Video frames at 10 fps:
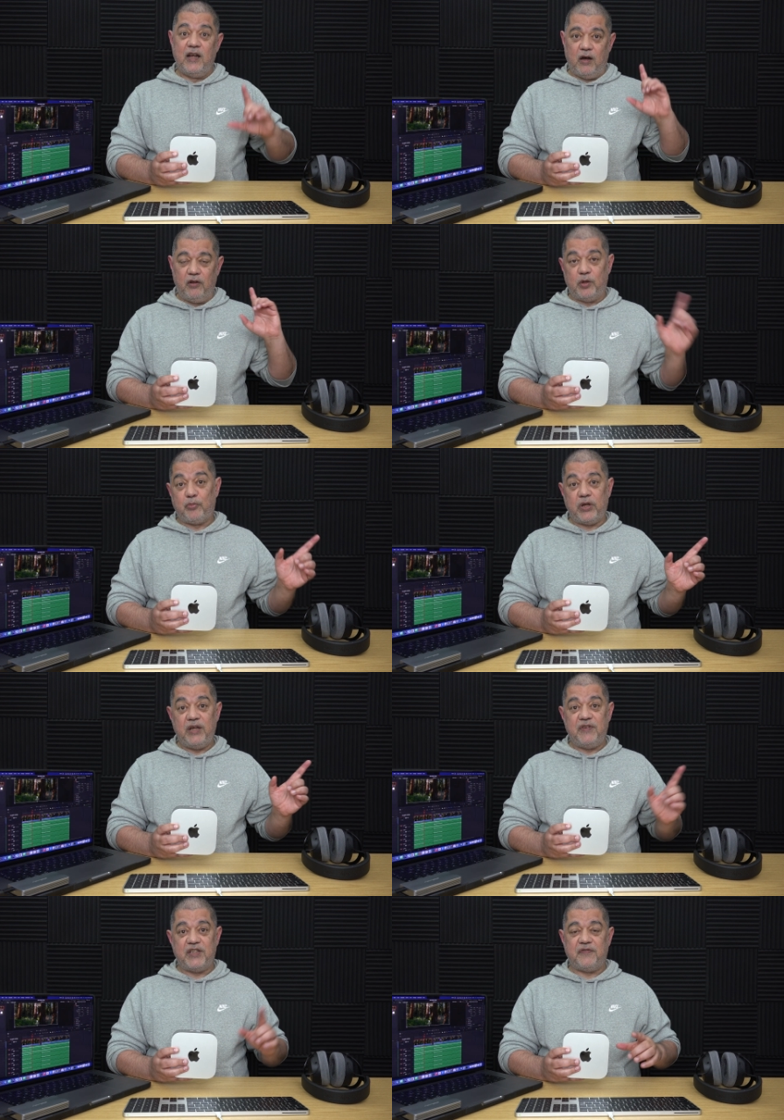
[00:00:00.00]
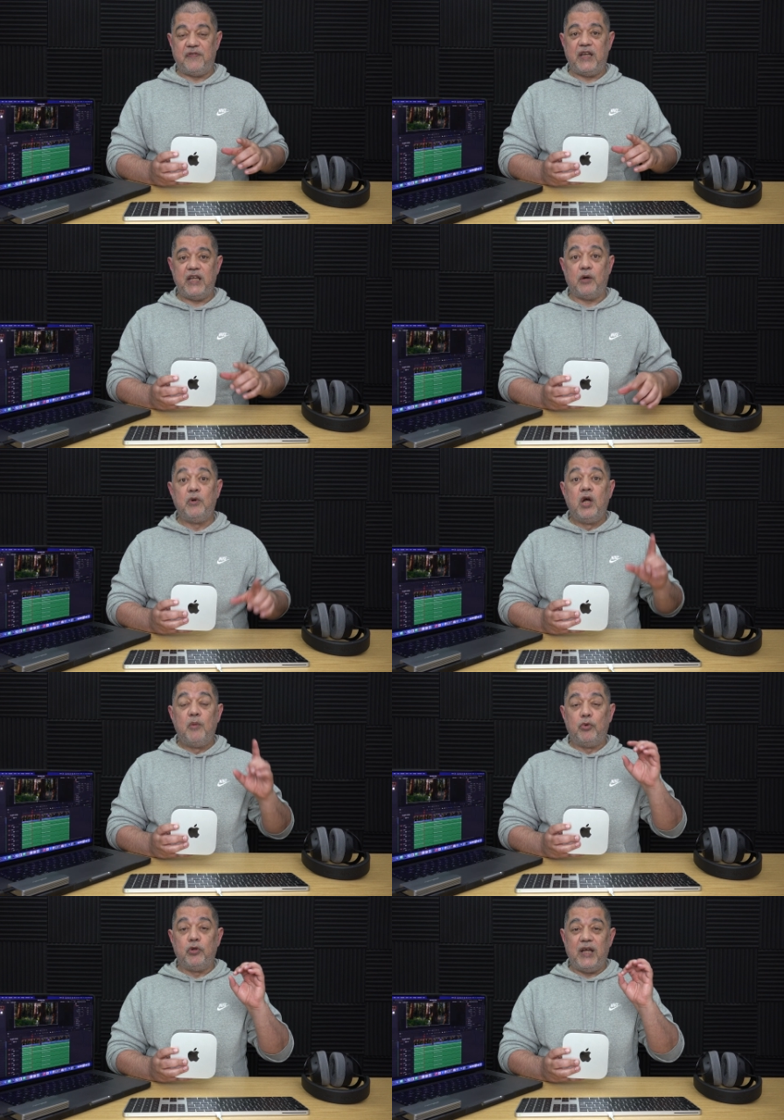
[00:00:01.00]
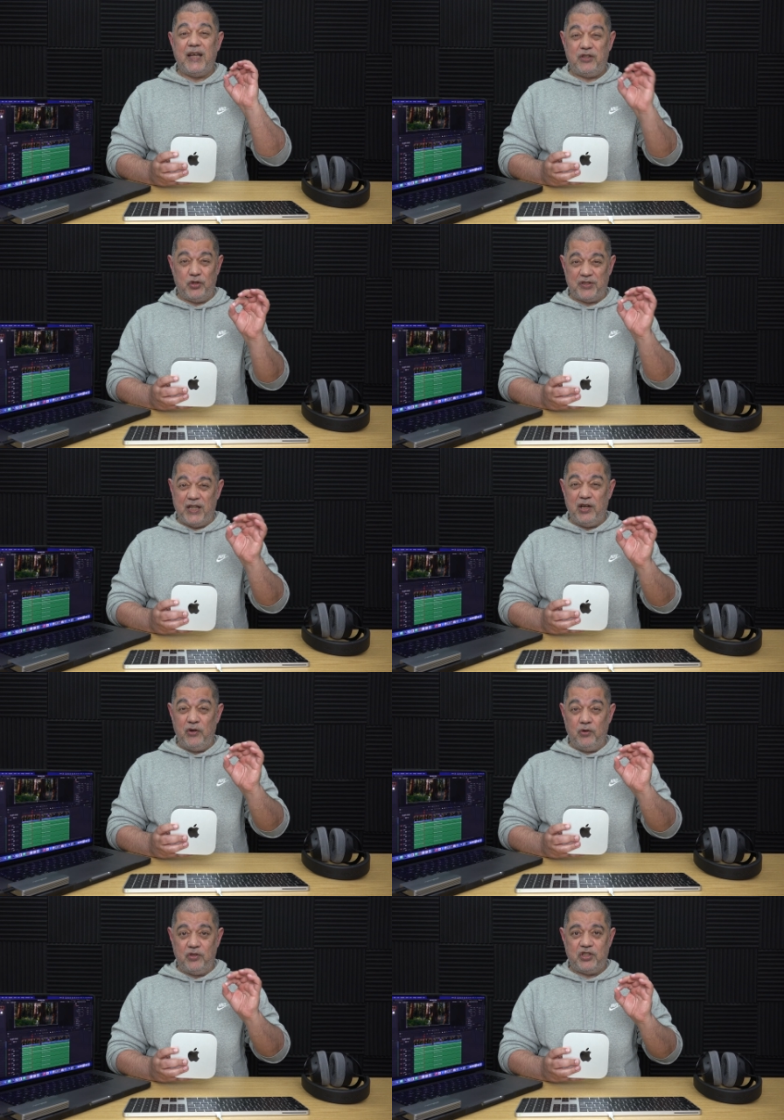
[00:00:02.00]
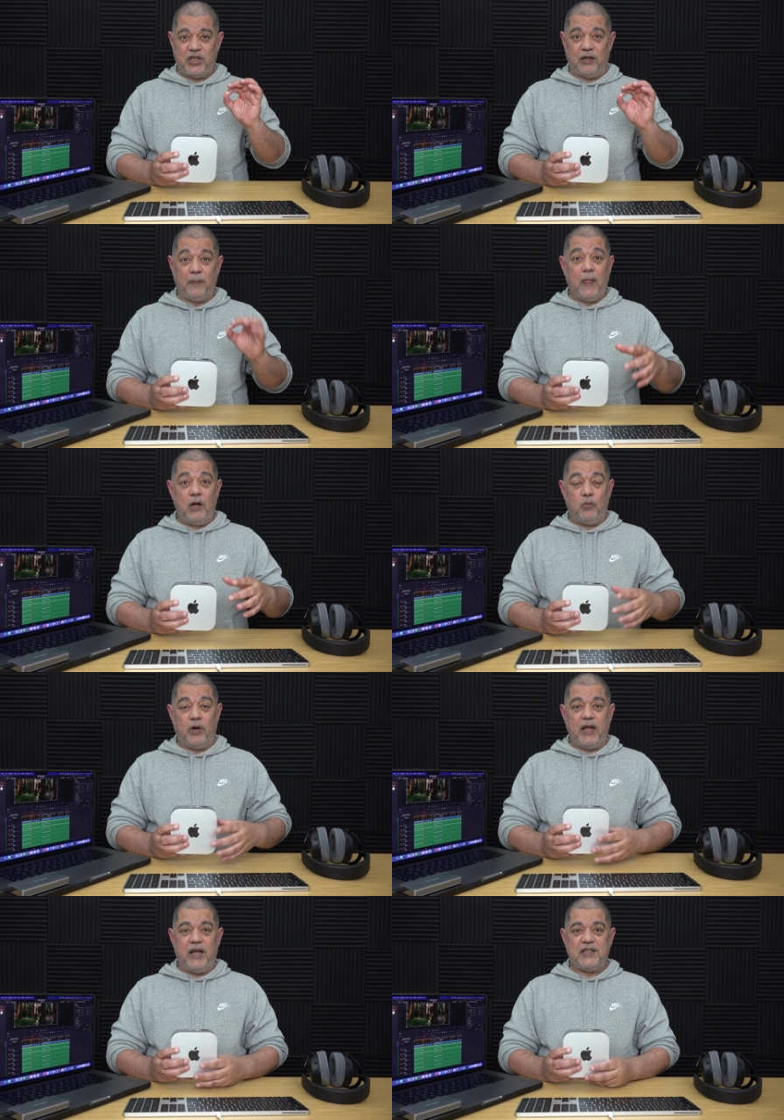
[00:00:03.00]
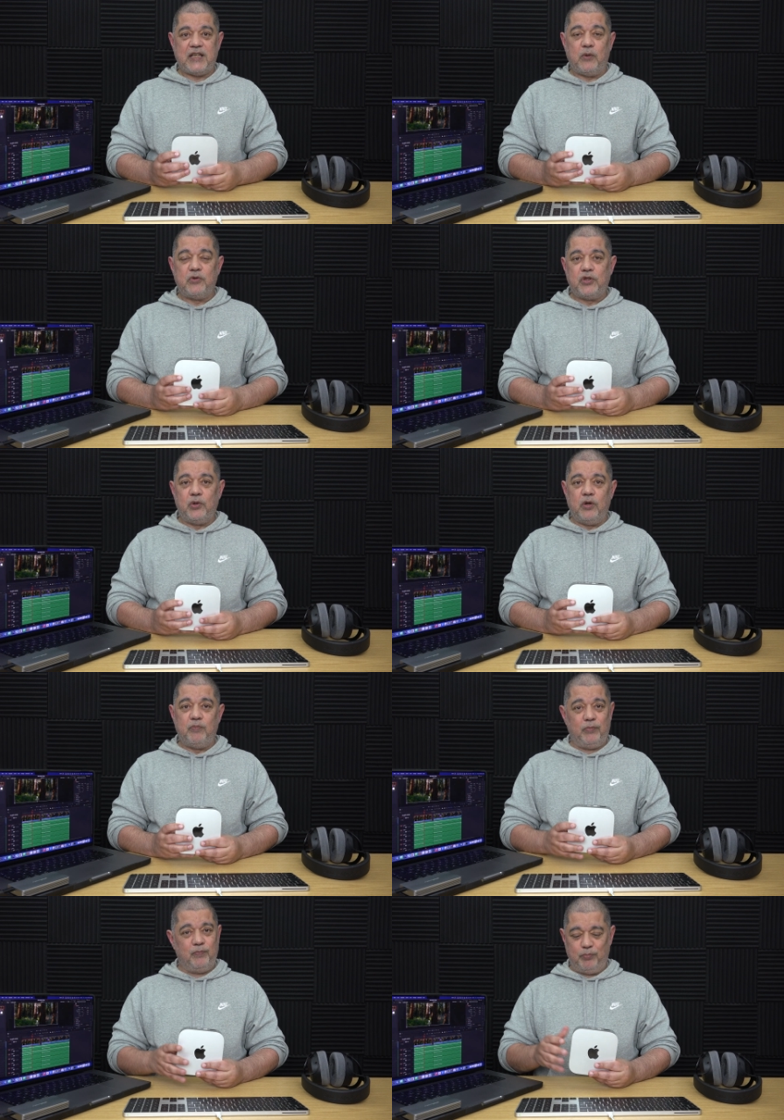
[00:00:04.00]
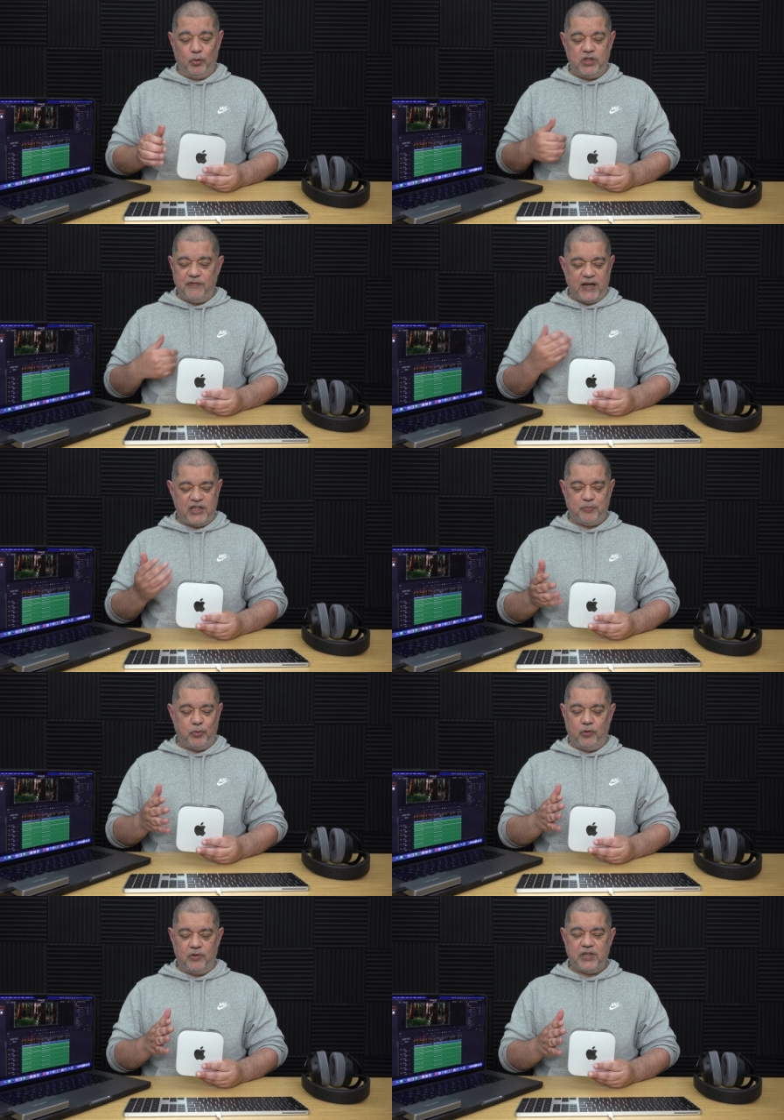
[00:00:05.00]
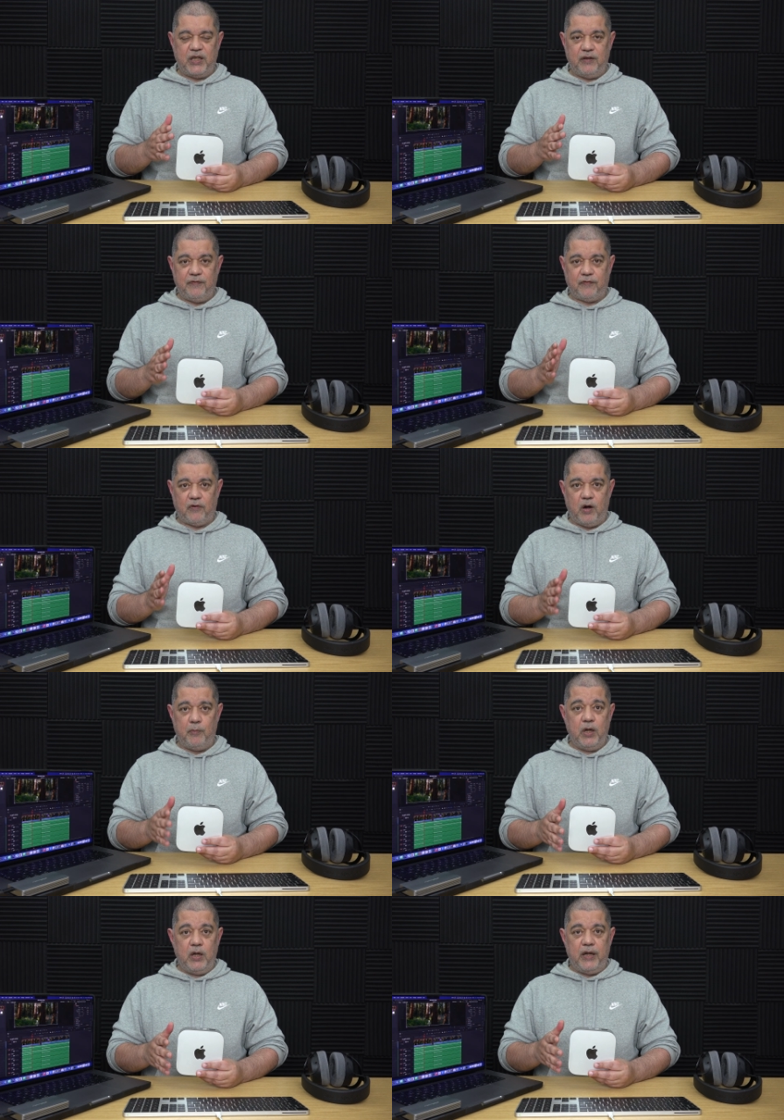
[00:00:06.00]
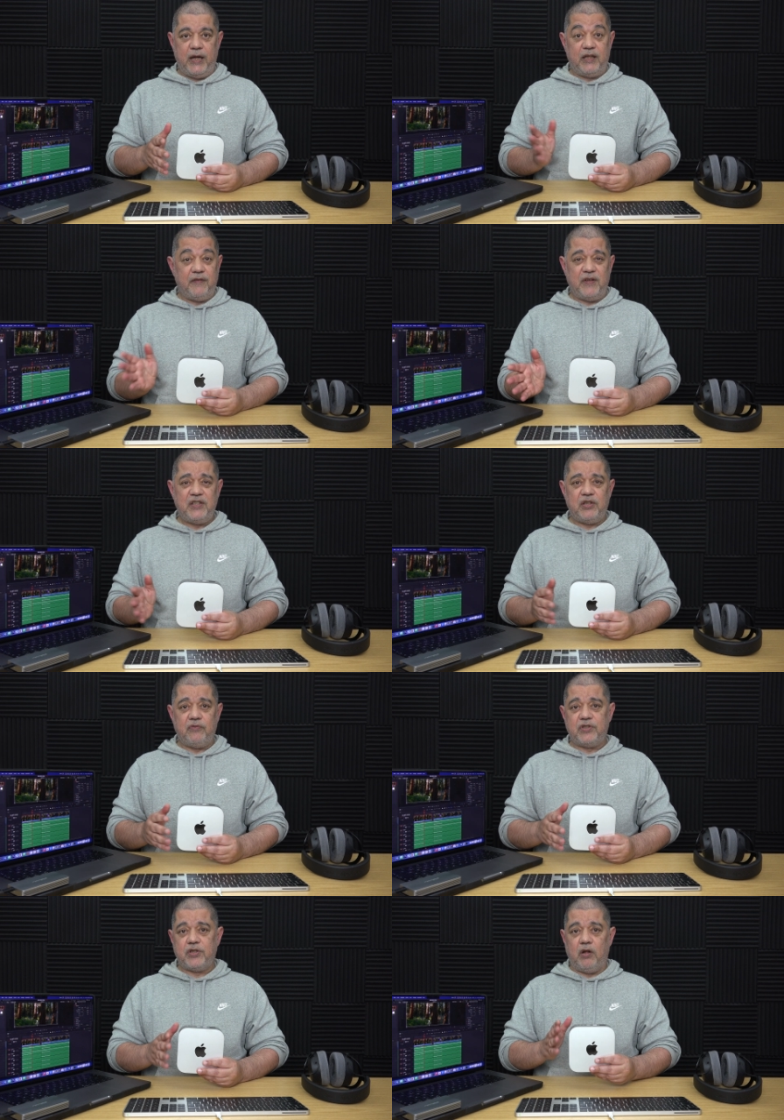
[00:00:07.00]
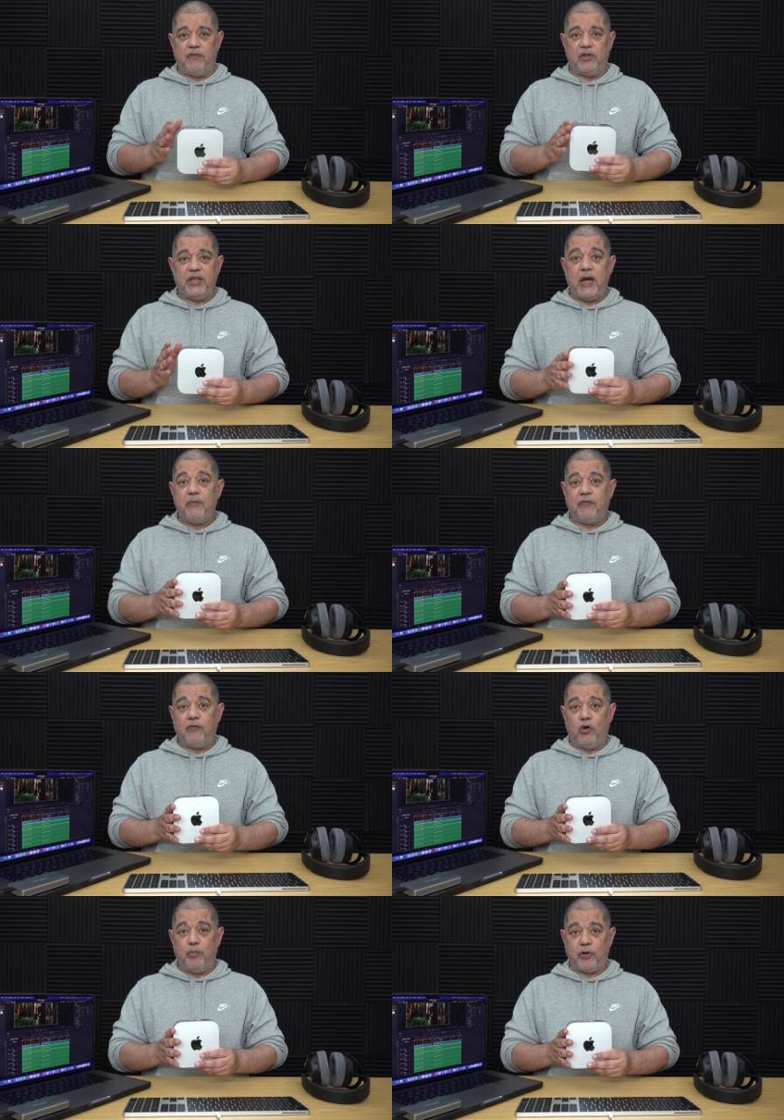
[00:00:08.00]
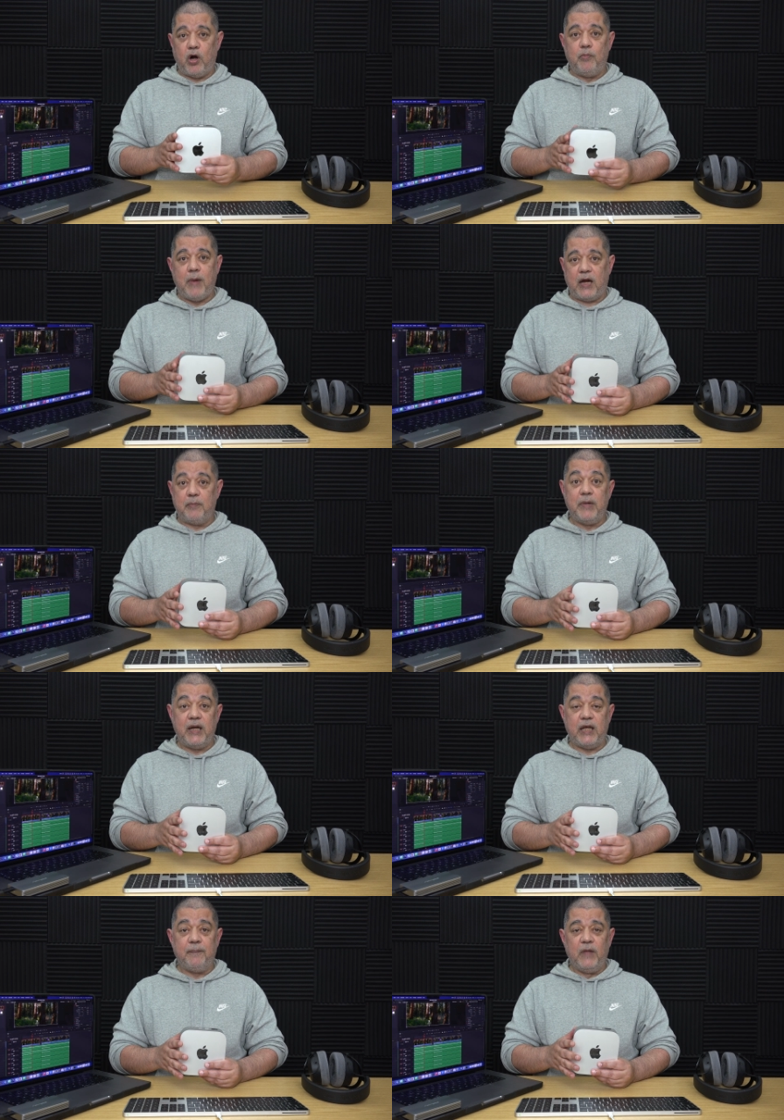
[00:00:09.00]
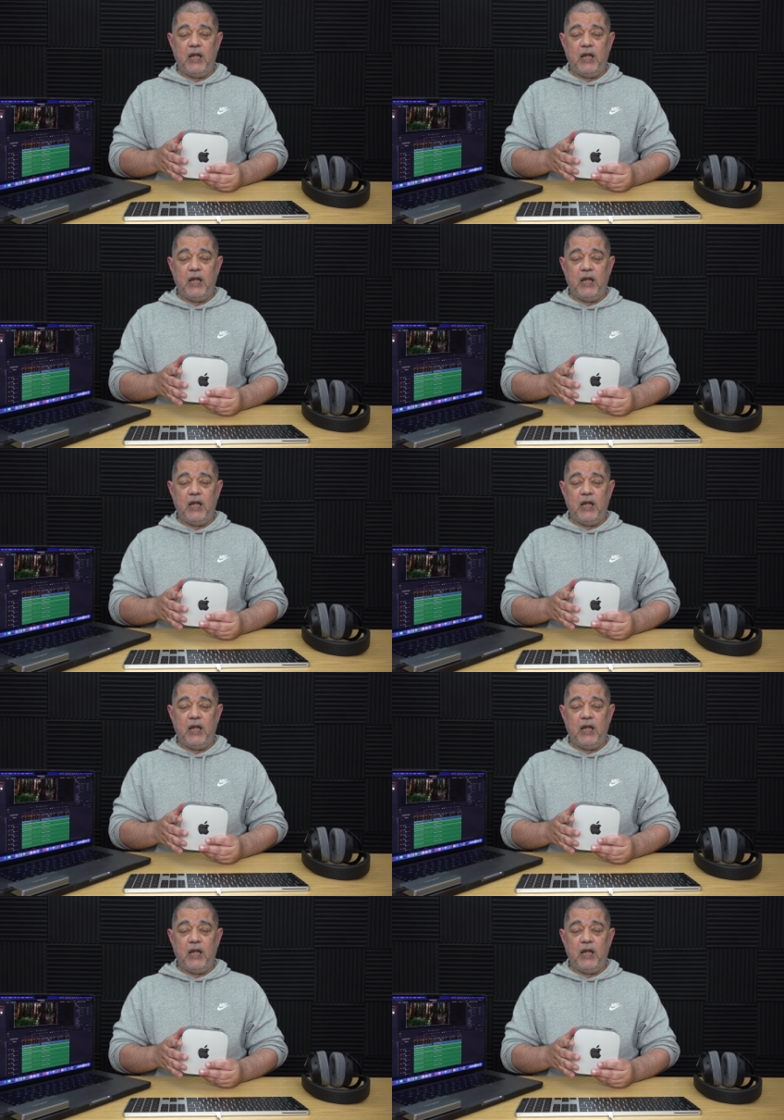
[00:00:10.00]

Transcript: on the previous video. But it just in a nutshell, what it is, I was doing a bunch of exporting from uh, DaVinci Resolve on the M4 Pro Mac Mini.